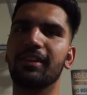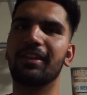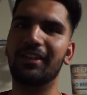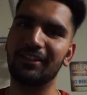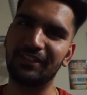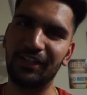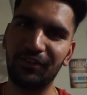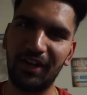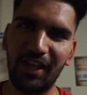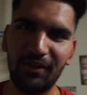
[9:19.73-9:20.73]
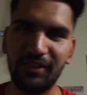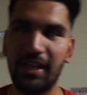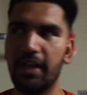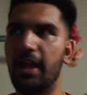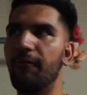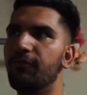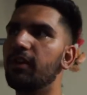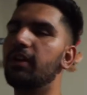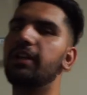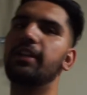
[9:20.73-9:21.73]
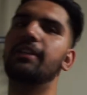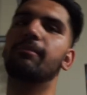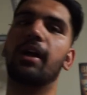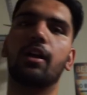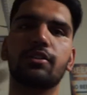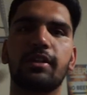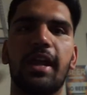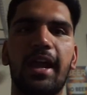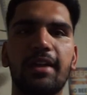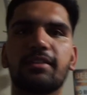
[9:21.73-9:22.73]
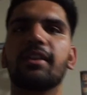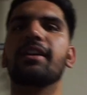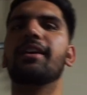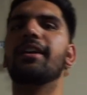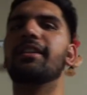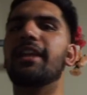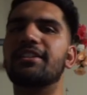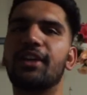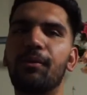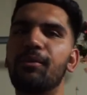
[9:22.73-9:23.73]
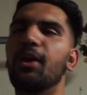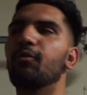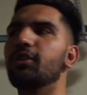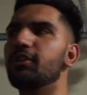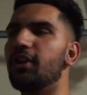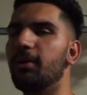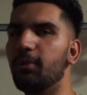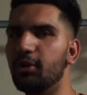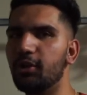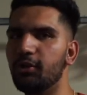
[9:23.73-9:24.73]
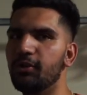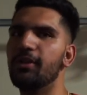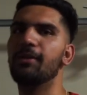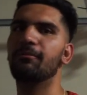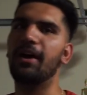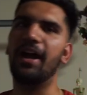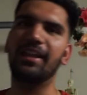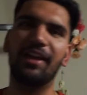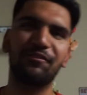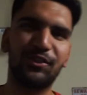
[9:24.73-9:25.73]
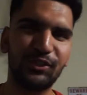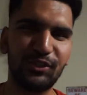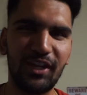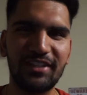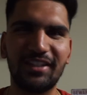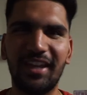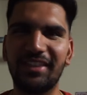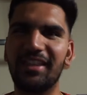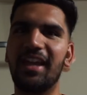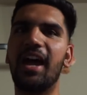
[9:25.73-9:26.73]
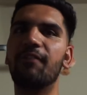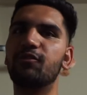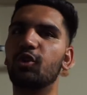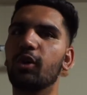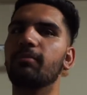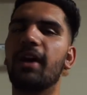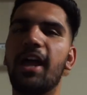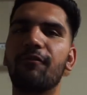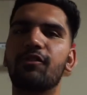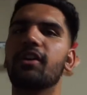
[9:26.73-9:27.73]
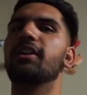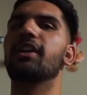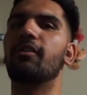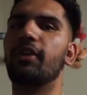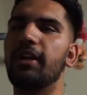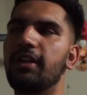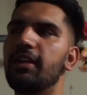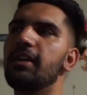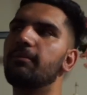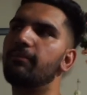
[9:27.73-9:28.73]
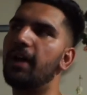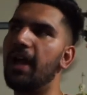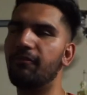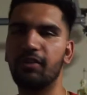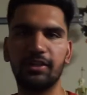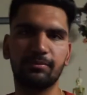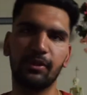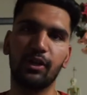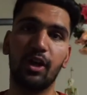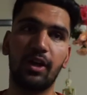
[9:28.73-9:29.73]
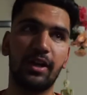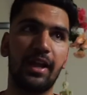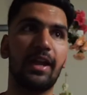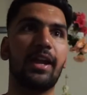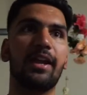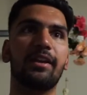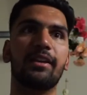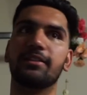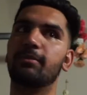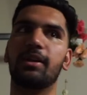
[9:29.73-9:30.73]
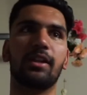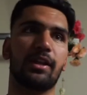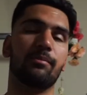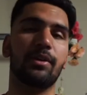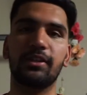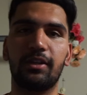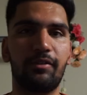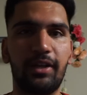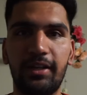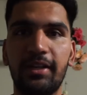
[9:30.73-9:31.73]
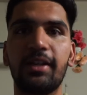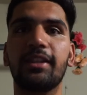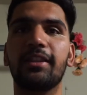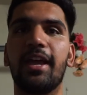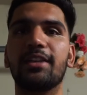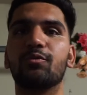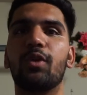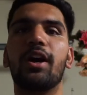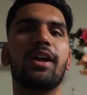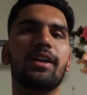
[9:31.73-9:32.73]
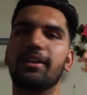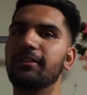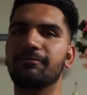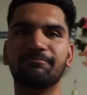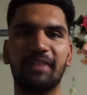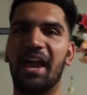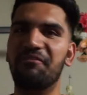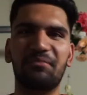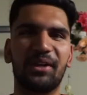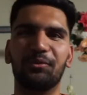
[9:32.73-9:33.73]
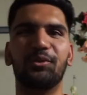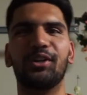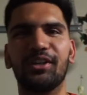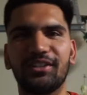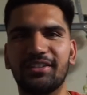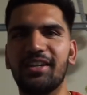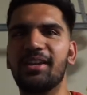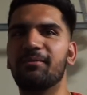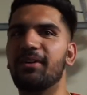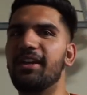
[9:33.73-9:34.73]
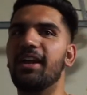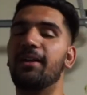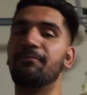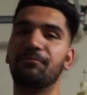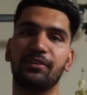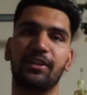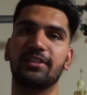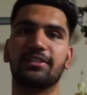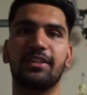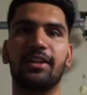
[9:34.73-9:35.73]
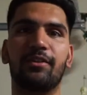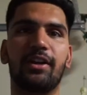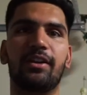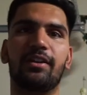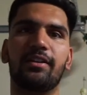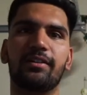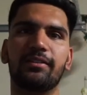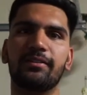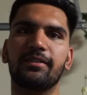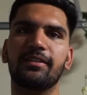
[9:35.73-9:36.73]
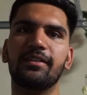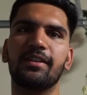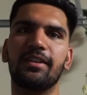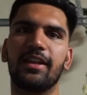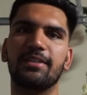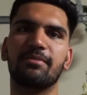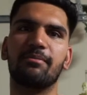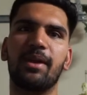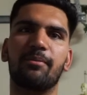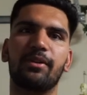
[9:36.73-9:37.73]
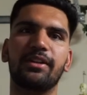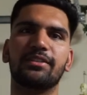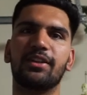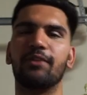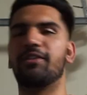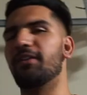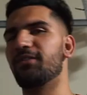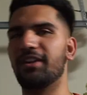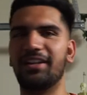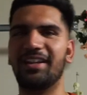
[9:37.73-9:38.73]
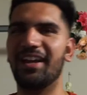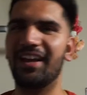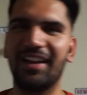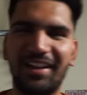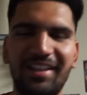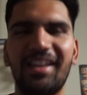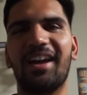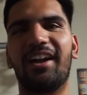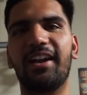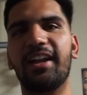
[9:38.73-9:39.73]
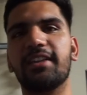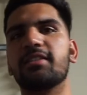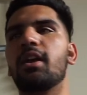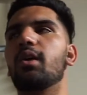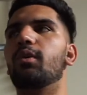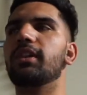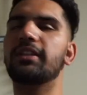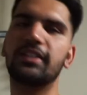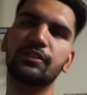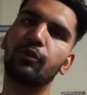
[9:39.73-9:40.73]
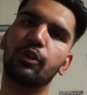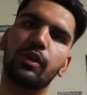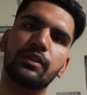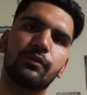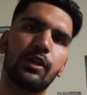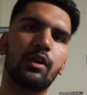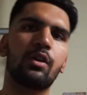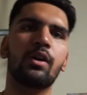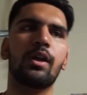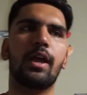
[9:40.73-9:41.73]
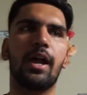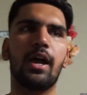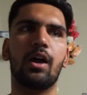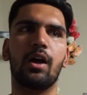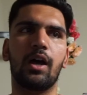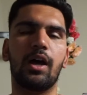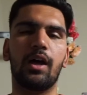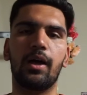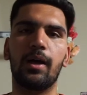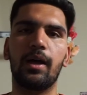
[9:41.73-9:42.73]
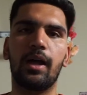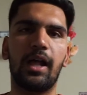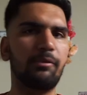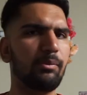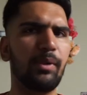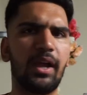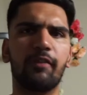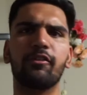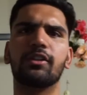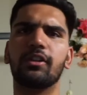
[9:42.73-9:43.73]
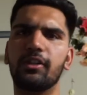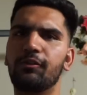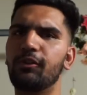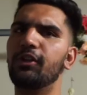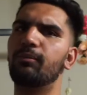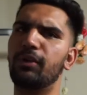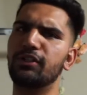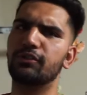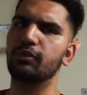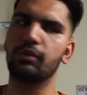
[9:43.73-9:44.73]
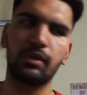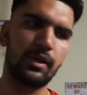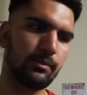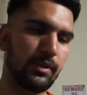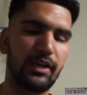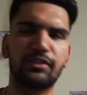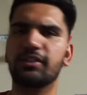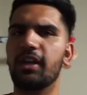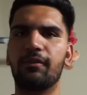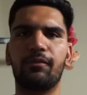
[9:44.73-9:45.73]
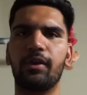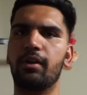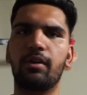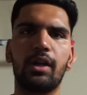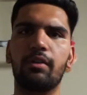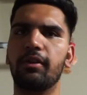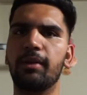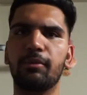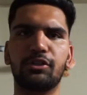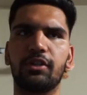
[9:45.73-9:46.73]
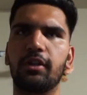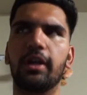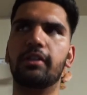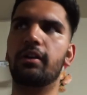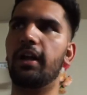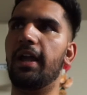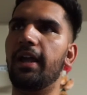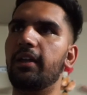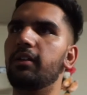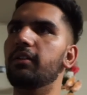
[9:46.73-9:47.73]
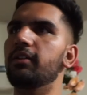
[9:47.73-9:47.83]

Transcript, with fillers: another secret out that F30 my cousin has. That's coming out with the turbo too. But I haven't told you guys yet that I've sold my F30 already. My F30's been gone, and it's been like a month already. That's why I'm making videos. But yeah, you guys see it right here. That's my memories of the F30. Alright guys, well this is for today's video. I'll be back with another video pretty soon. But I just gotta figure it out, get my shit together, and